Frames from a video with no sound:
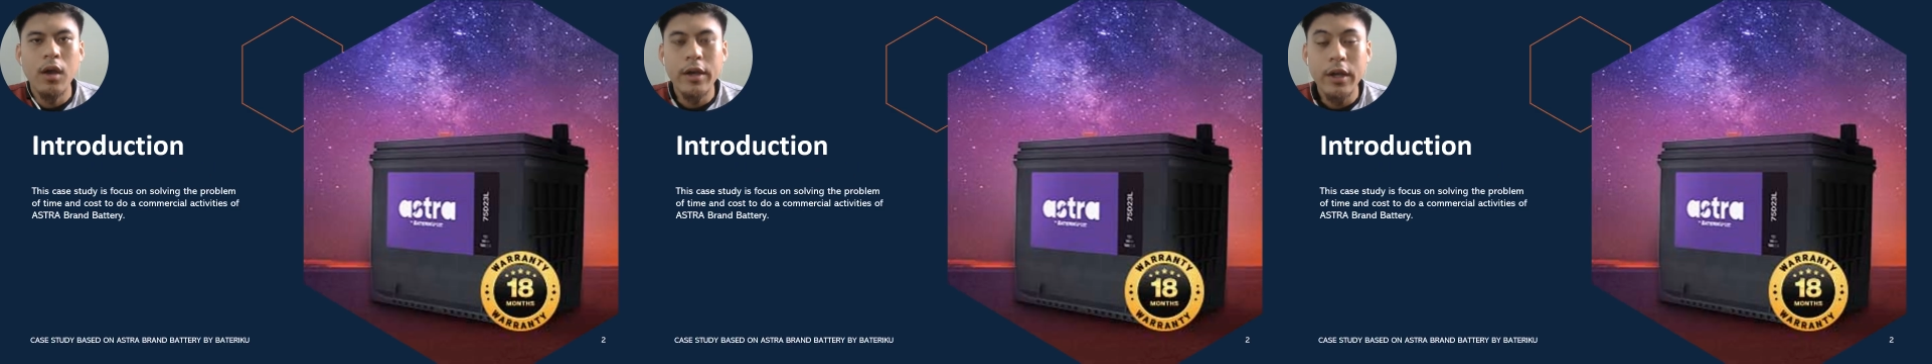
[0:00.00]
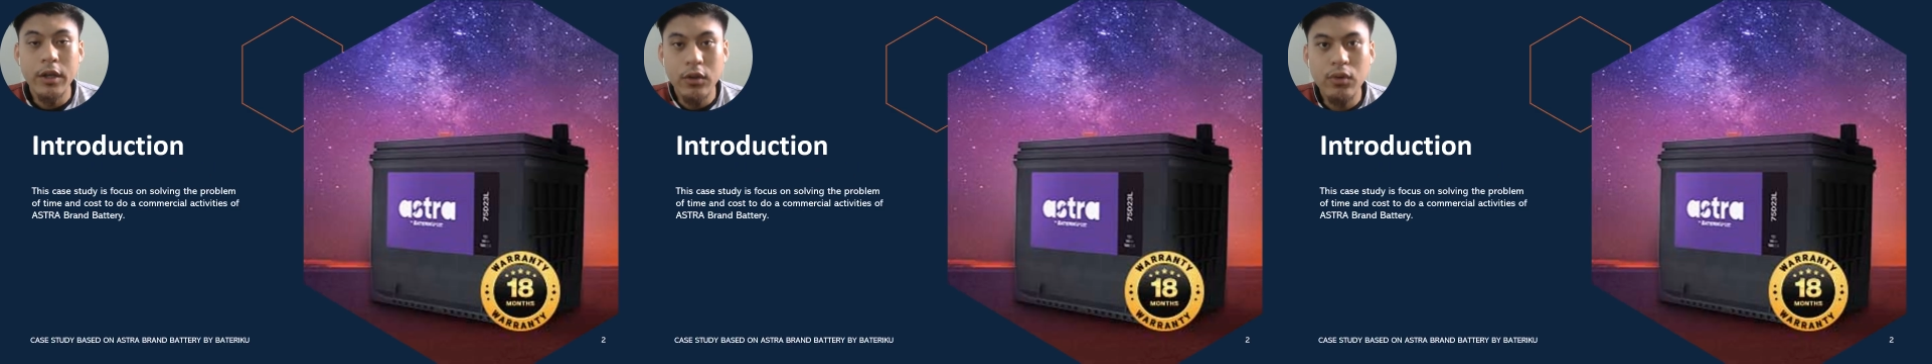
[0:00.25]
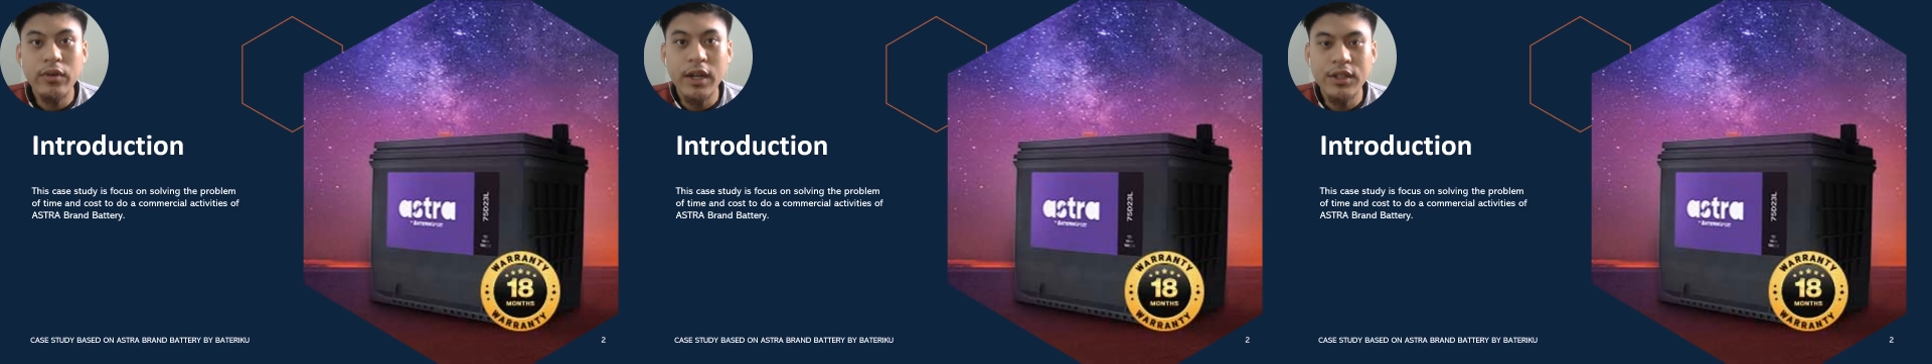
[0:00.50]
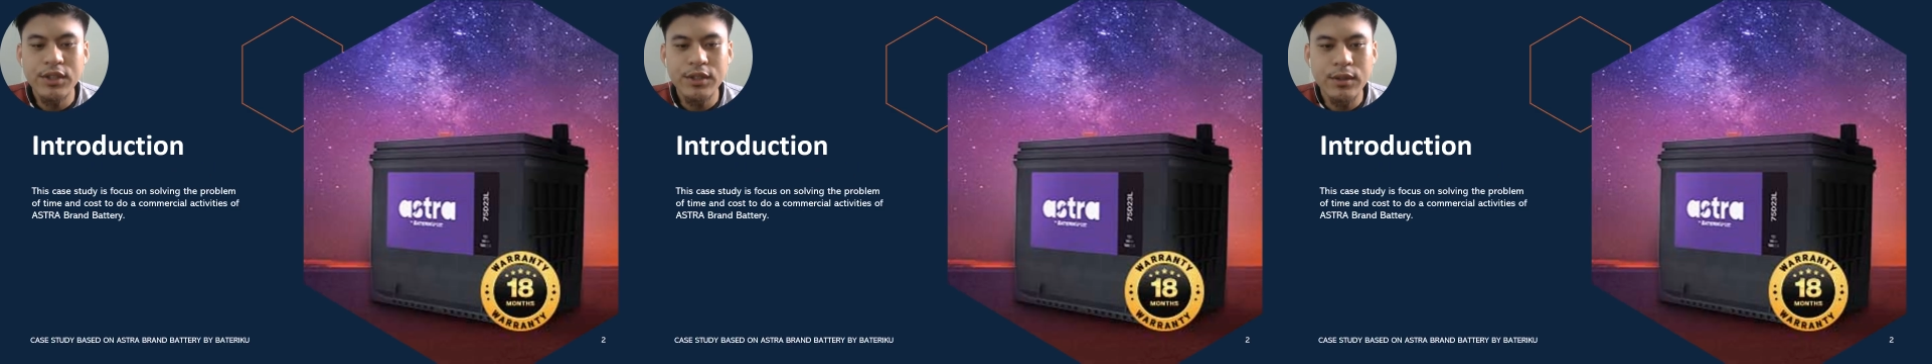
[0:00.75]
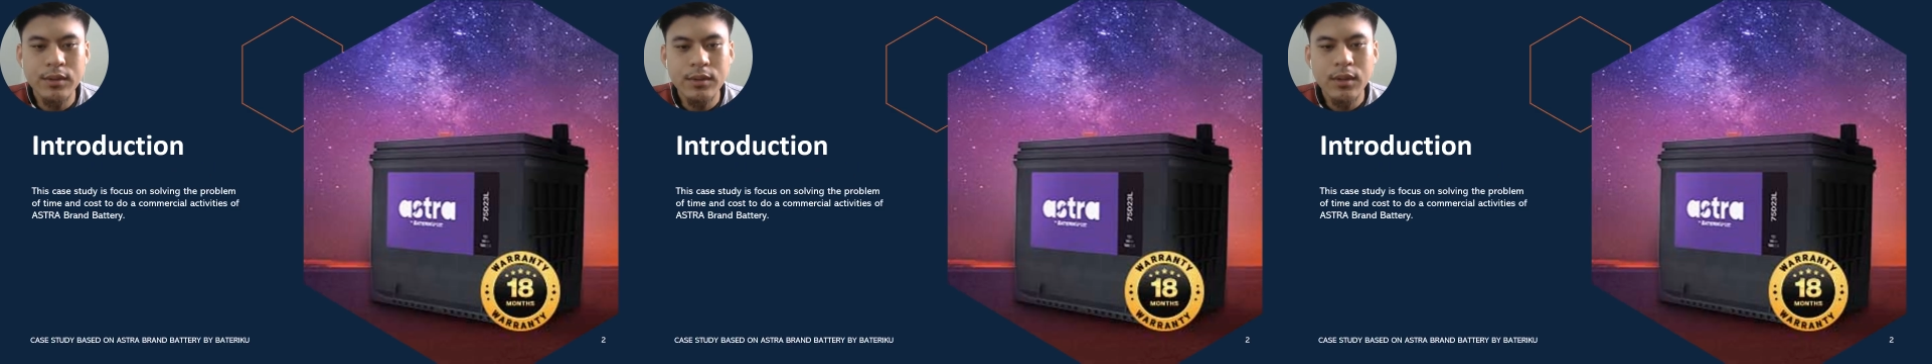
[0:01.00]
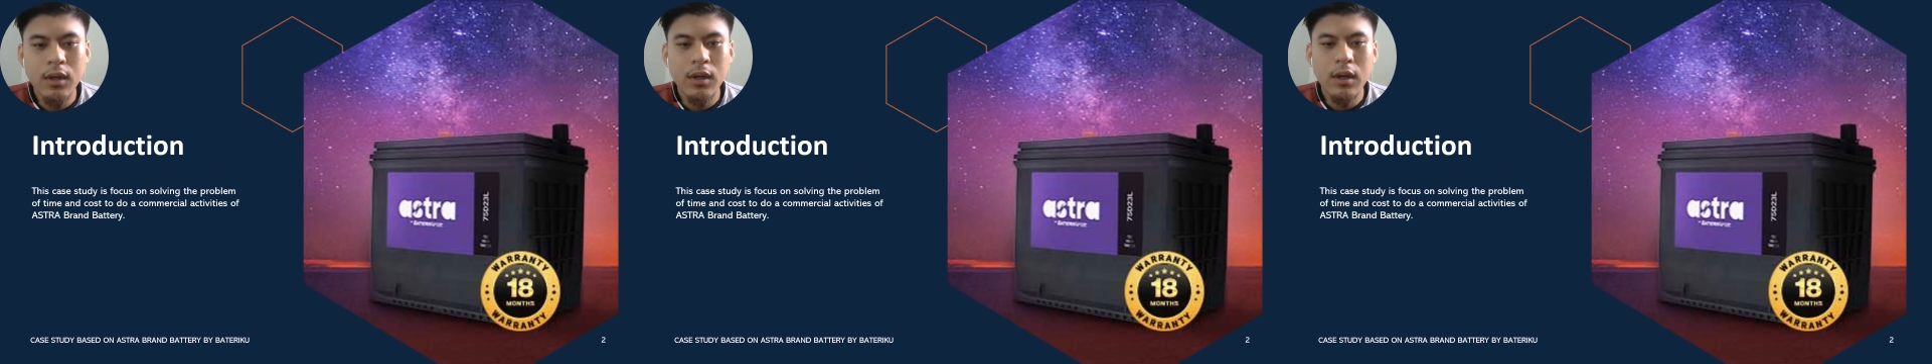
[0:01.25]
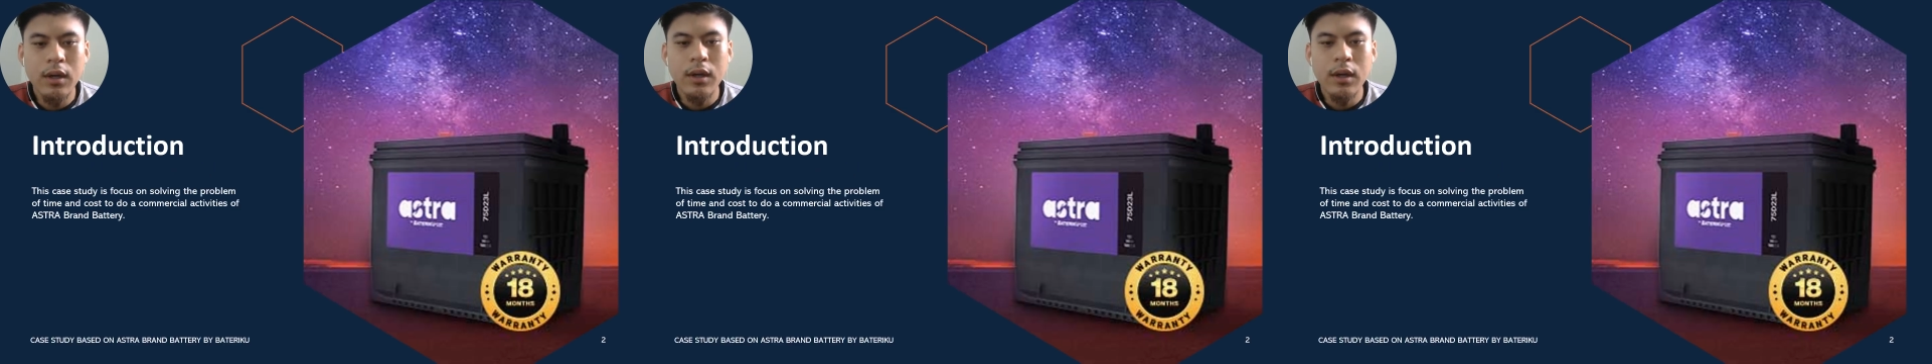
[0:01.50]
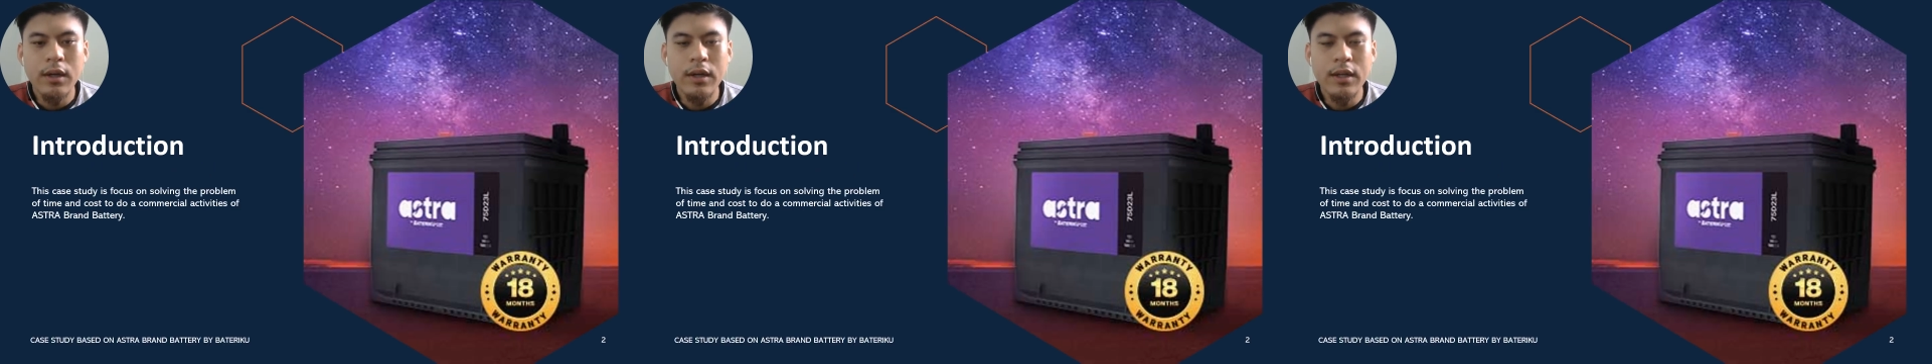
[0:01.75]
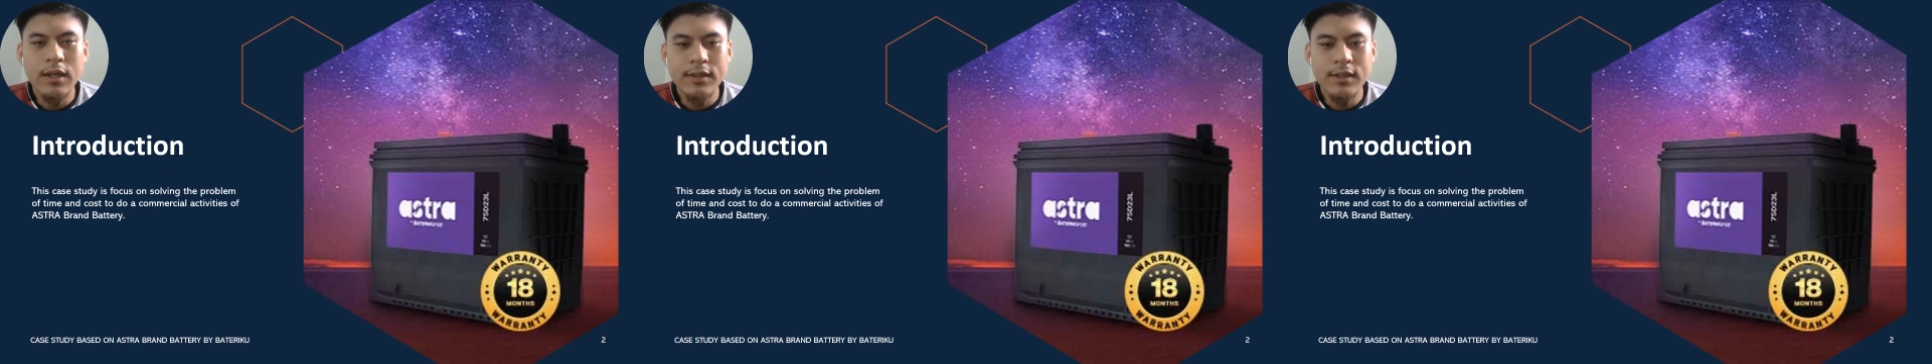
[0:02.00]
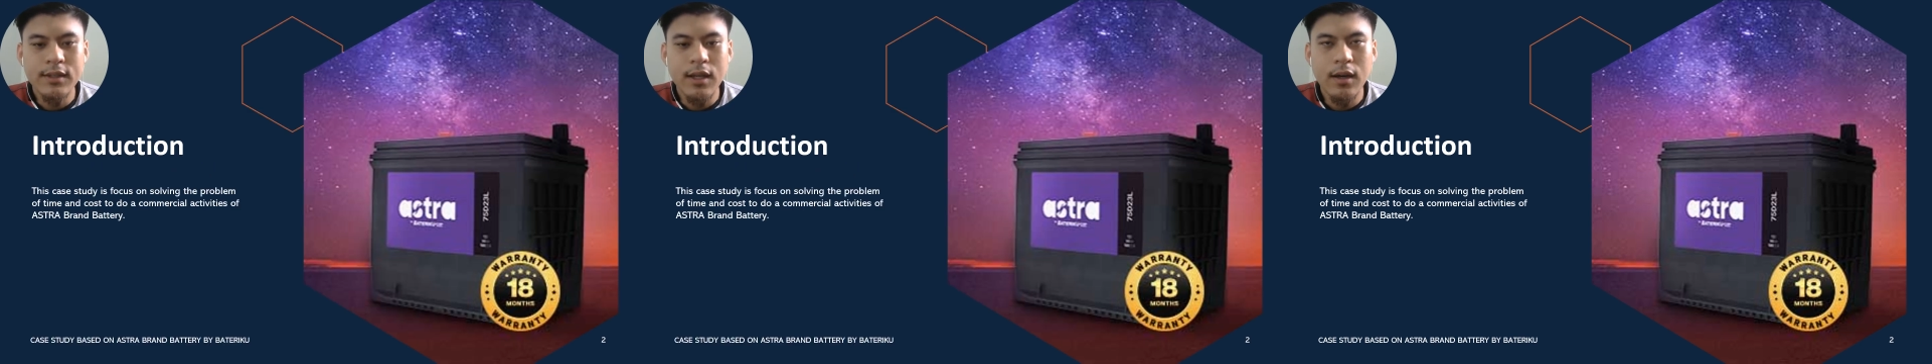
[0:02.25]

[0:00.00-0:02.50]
Introduction. This